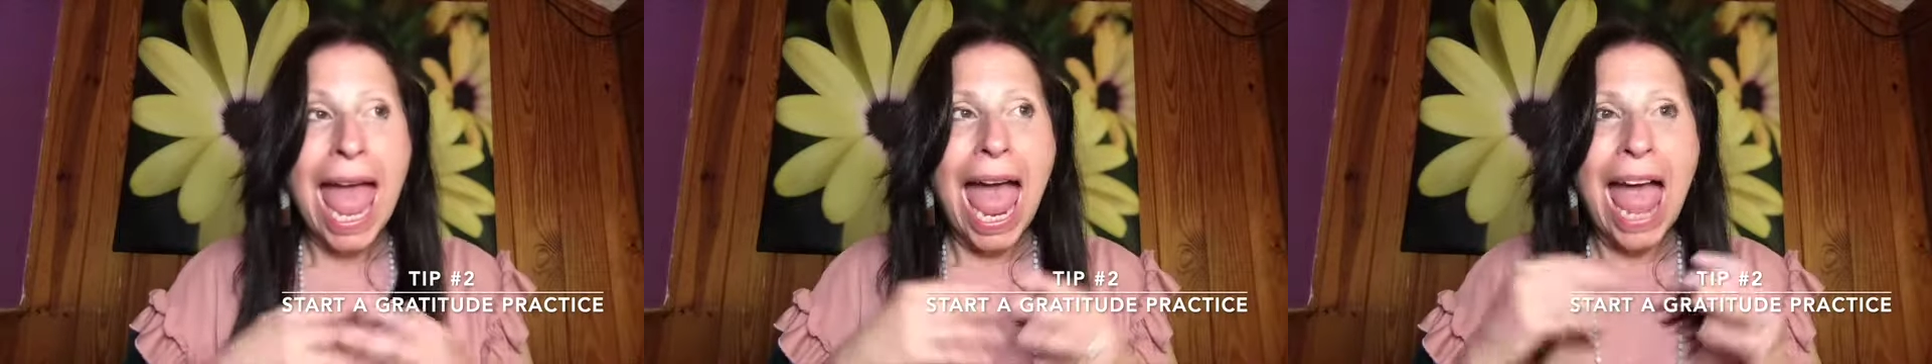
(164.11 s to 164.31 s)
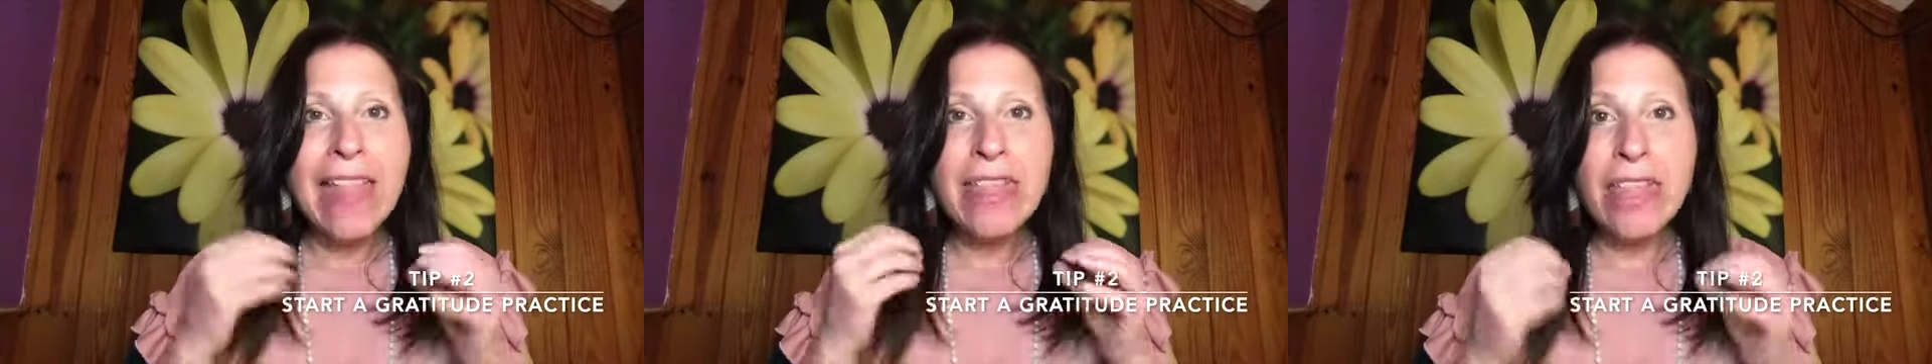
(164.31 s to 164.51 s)

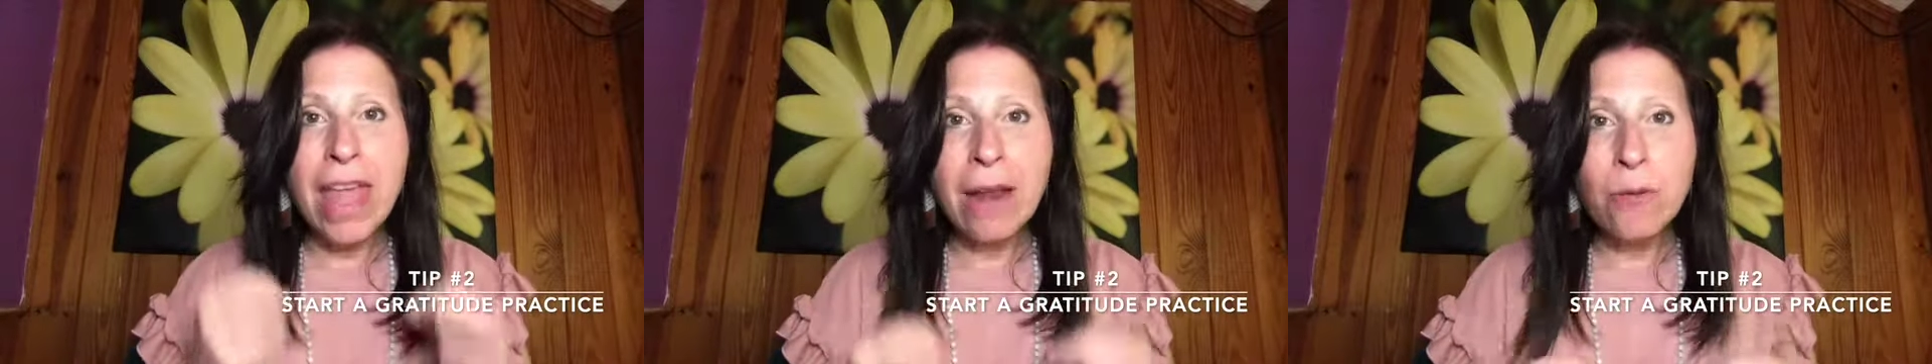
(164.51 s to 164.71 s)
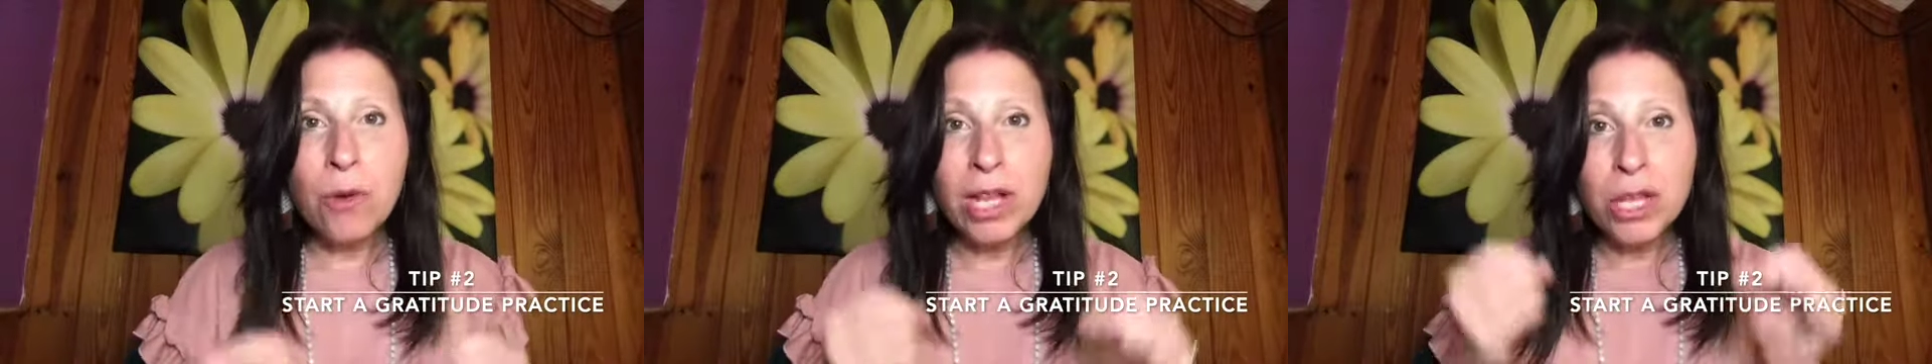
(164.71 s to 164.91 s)
And
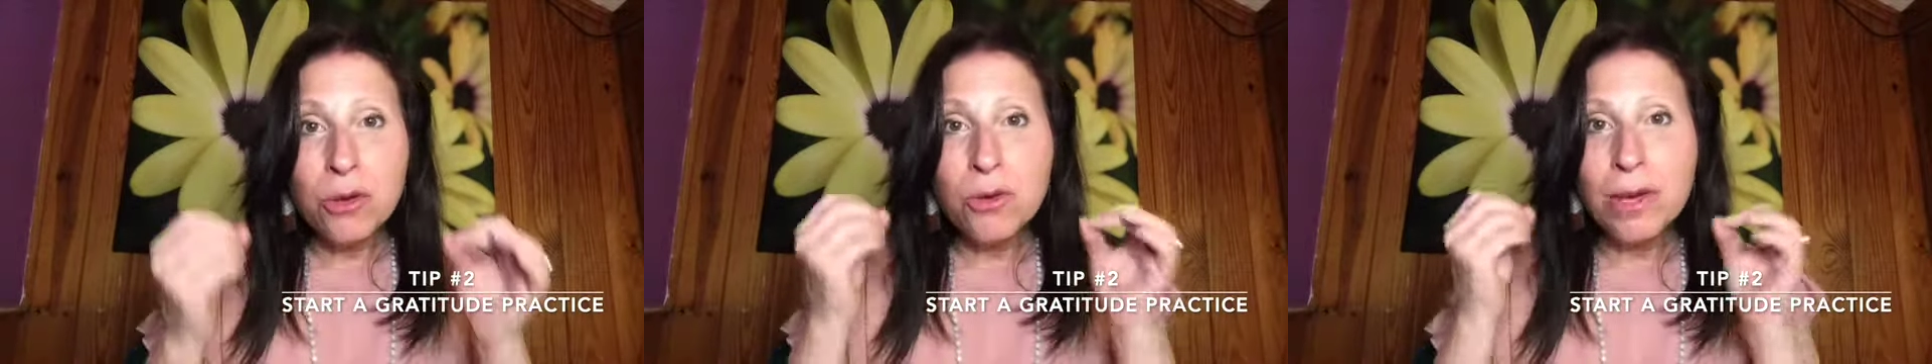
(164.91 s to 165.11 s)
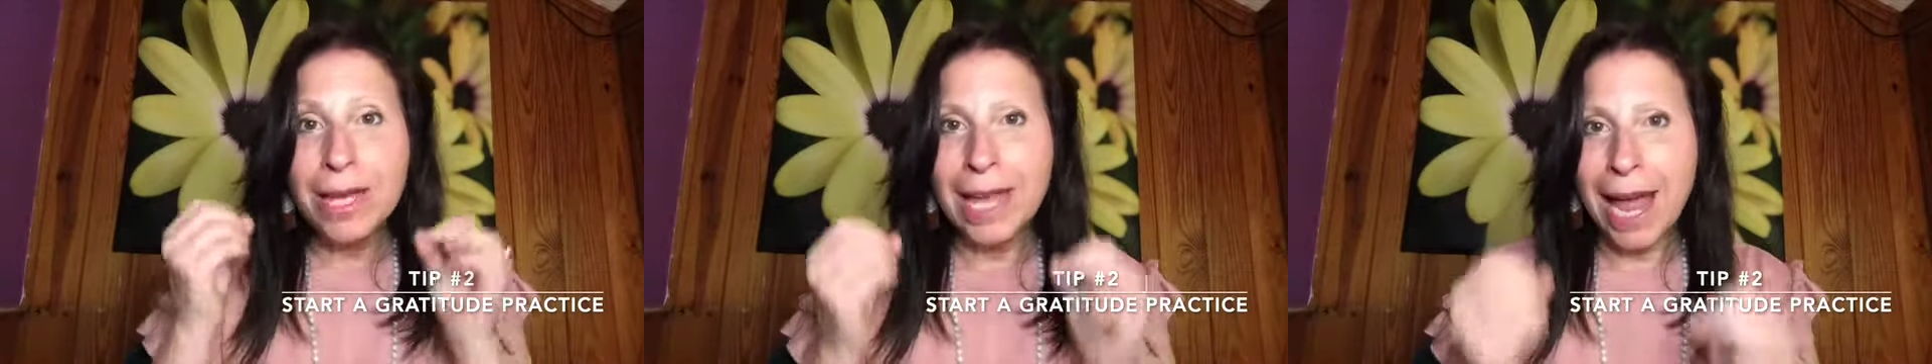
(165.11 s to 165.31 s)
then when
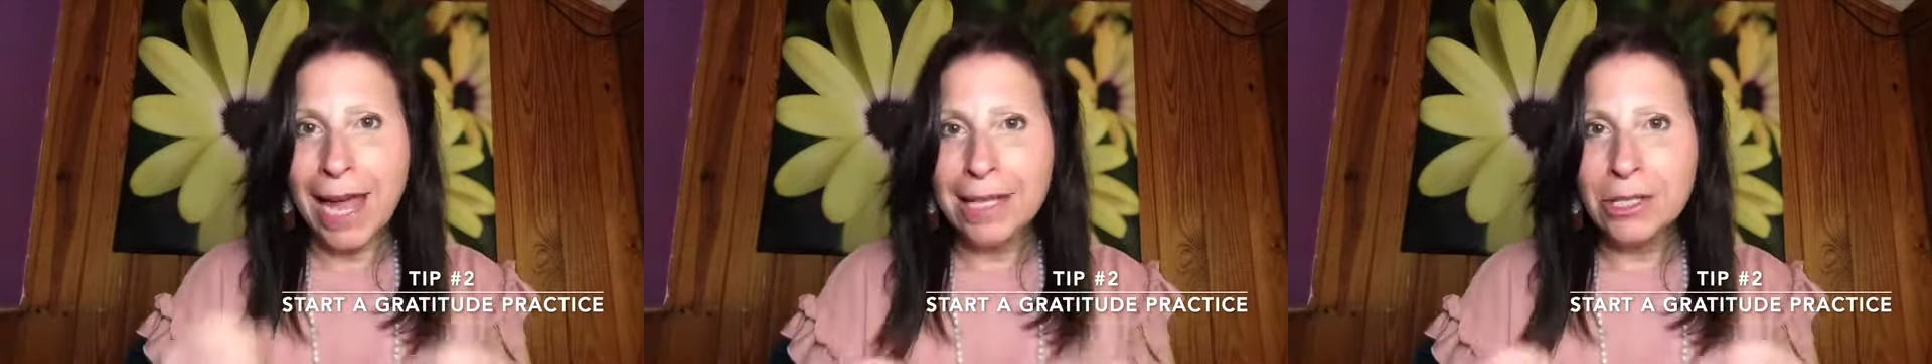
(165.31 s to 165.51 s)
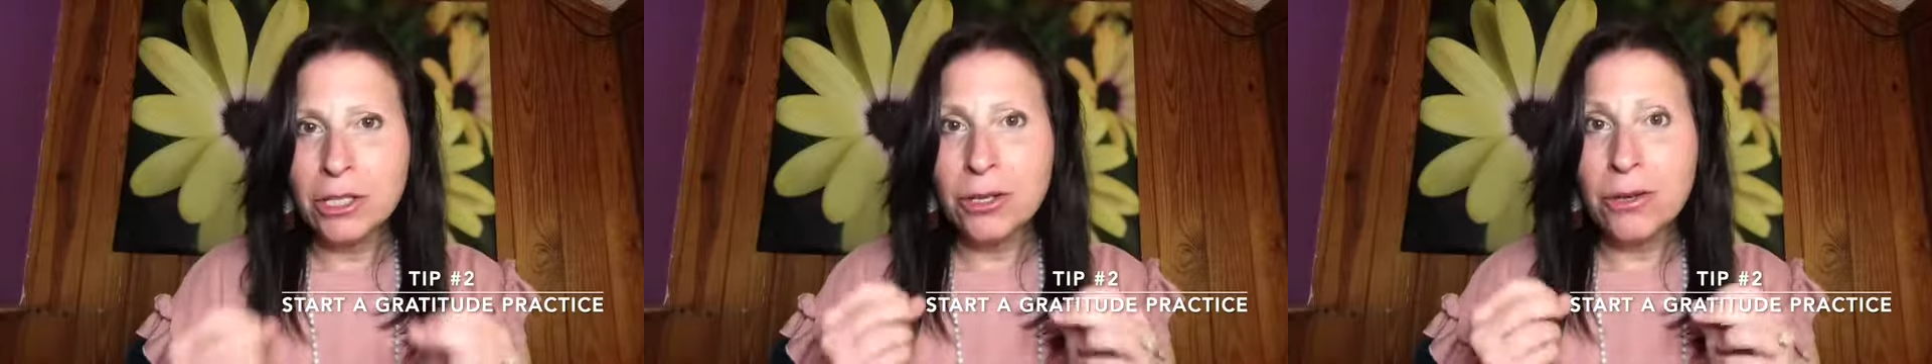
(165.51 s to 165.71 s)
you
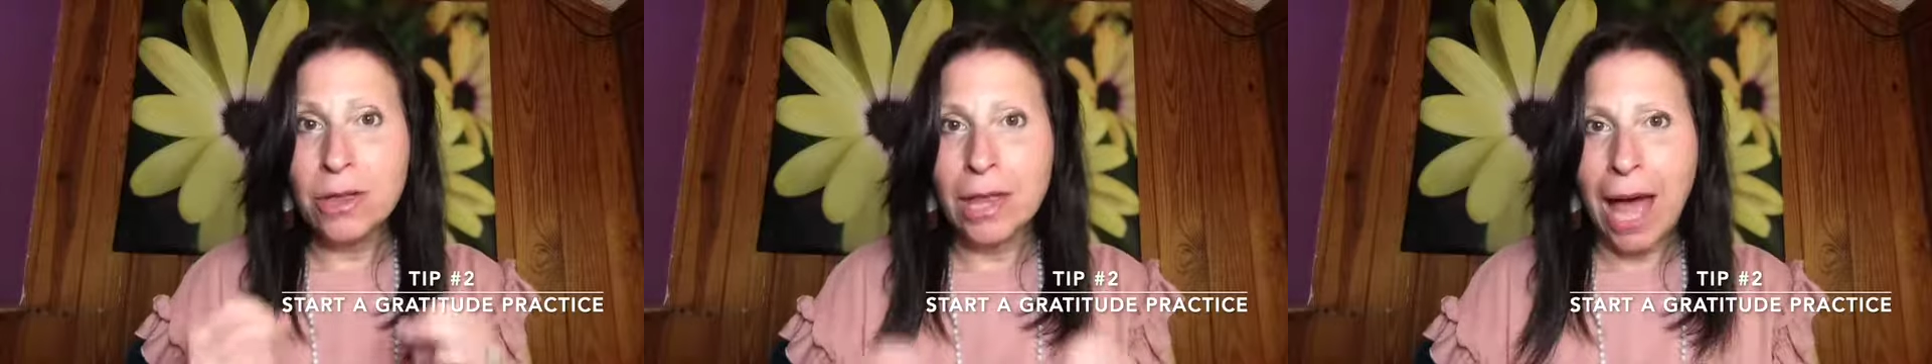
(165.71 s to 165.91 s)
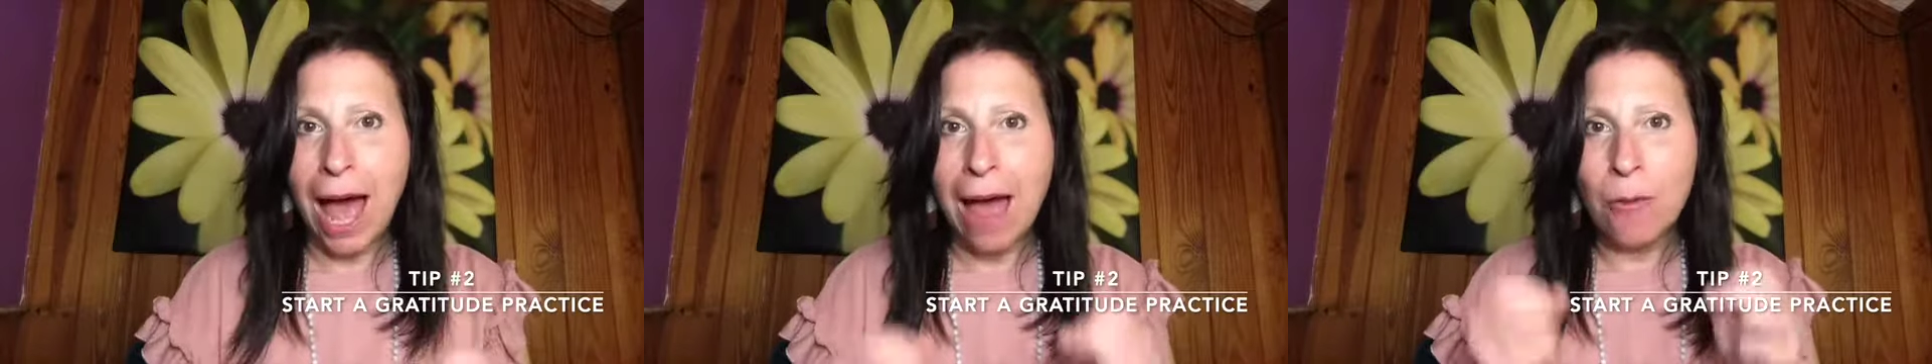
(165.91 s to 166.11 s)
get to
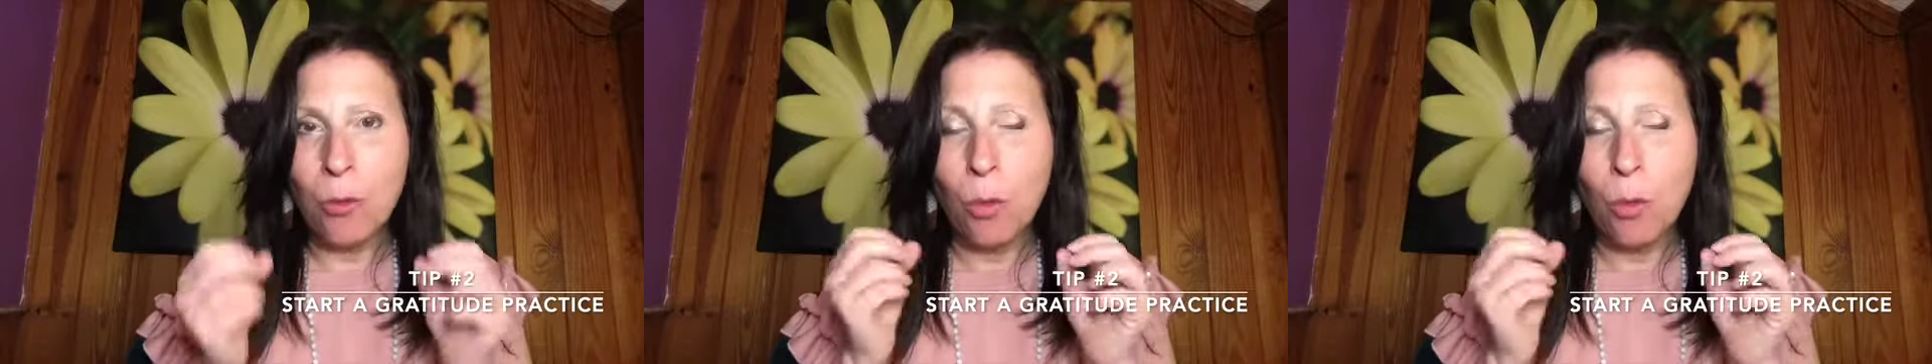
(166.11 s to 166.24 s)
that